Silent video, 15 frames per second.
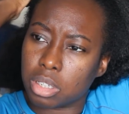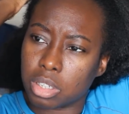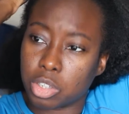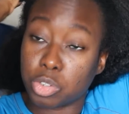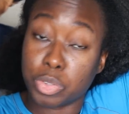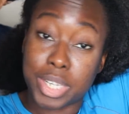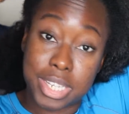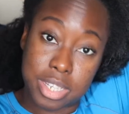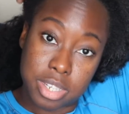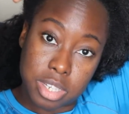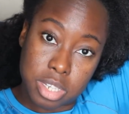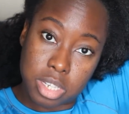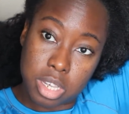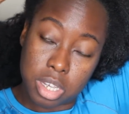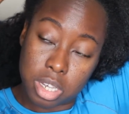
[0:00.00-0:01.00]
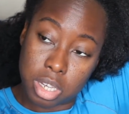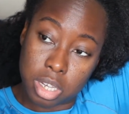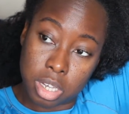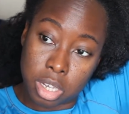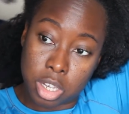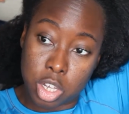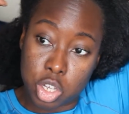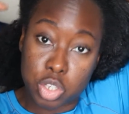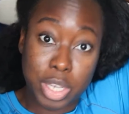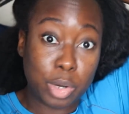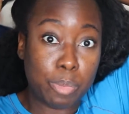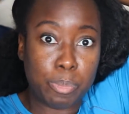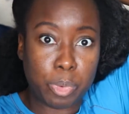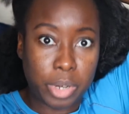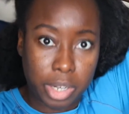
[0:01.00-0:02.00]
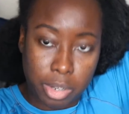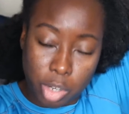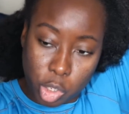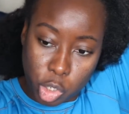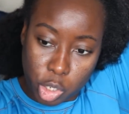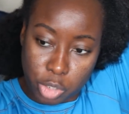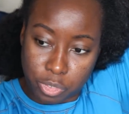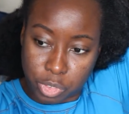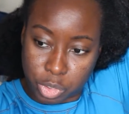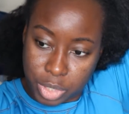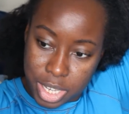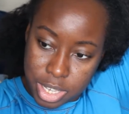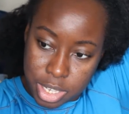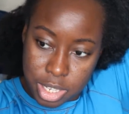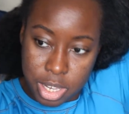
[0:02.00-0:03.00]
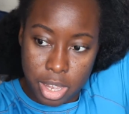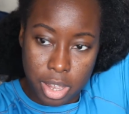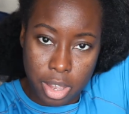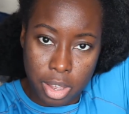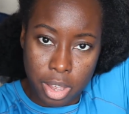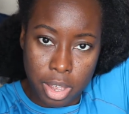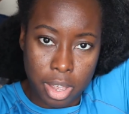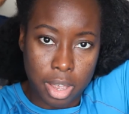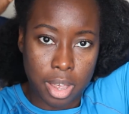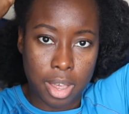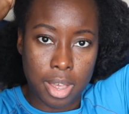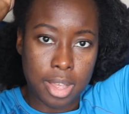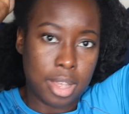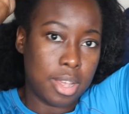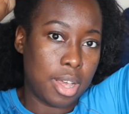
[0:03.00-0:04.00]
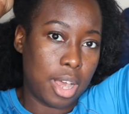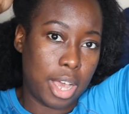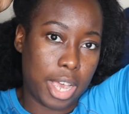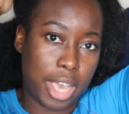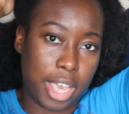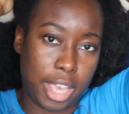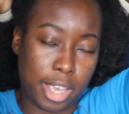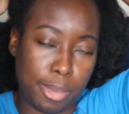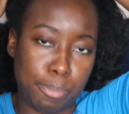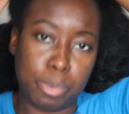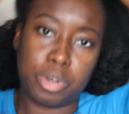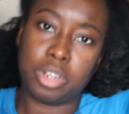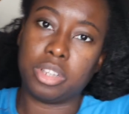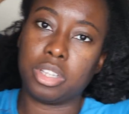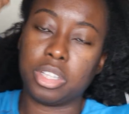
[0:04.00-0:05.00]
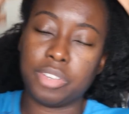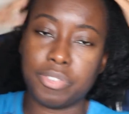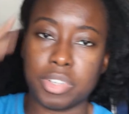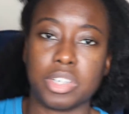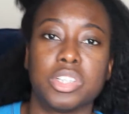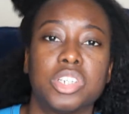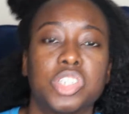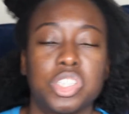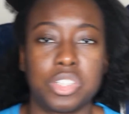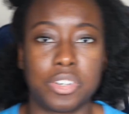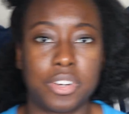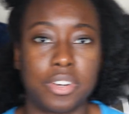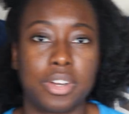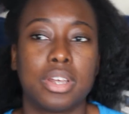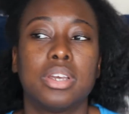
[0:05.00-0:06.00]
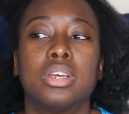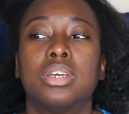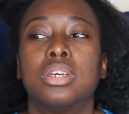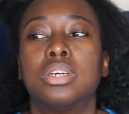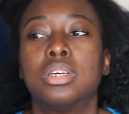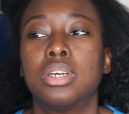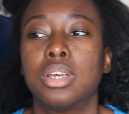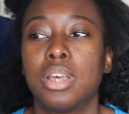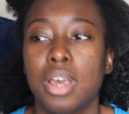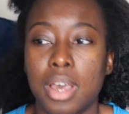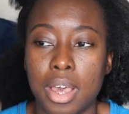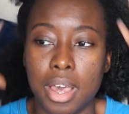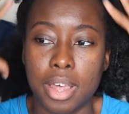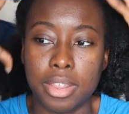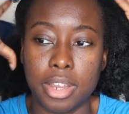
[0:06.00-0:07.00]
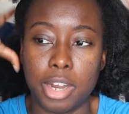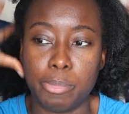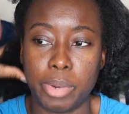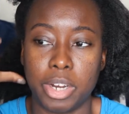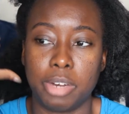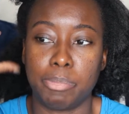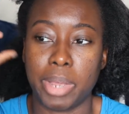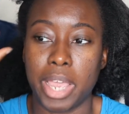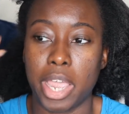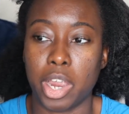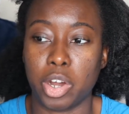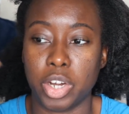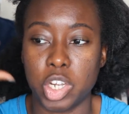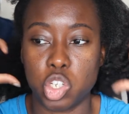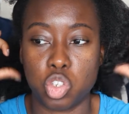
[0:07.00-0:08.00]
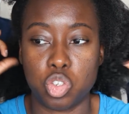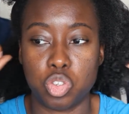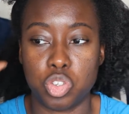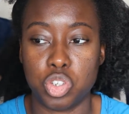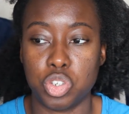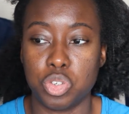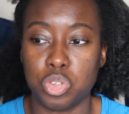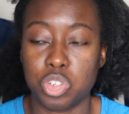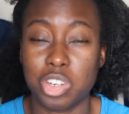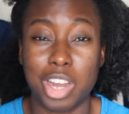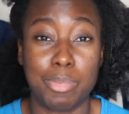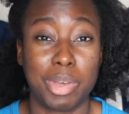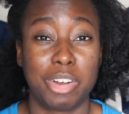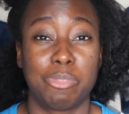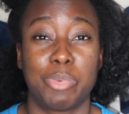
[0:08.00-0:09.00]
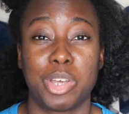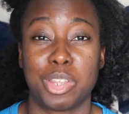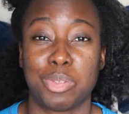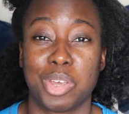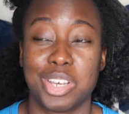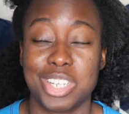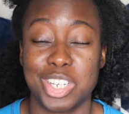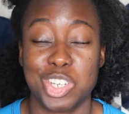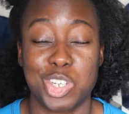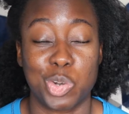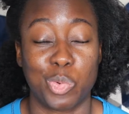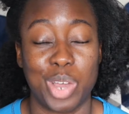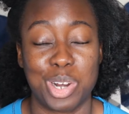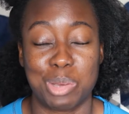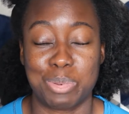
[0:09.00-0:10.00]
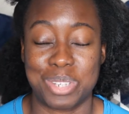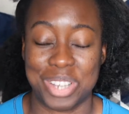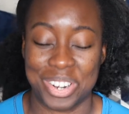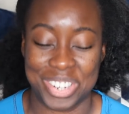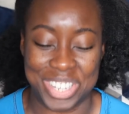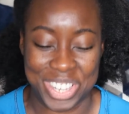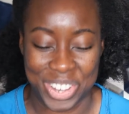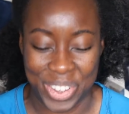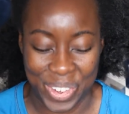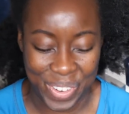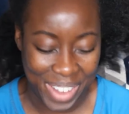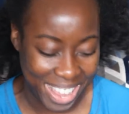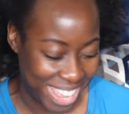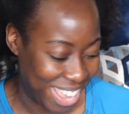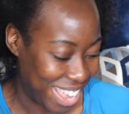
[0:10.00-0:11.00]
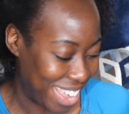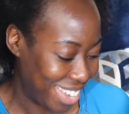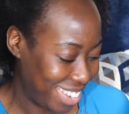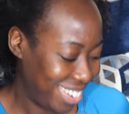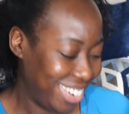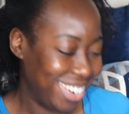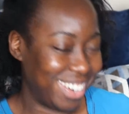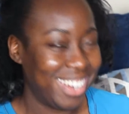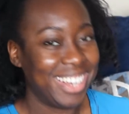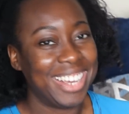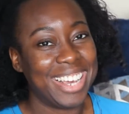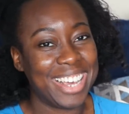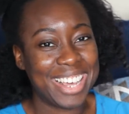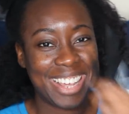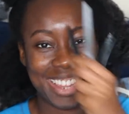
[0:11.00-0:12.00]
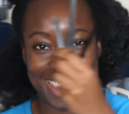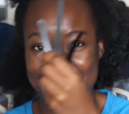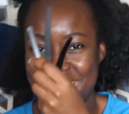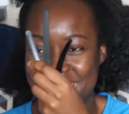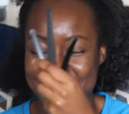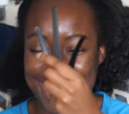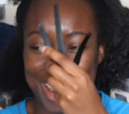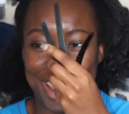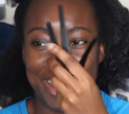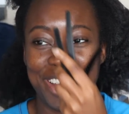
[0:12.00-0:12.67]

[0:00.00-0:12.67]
grease. So I don't put in a lot of grease. I put in the leave-in conditioner. Then I braided my hair into two. Sorry, I'm out of breath because I just ran upstairs to go and get these.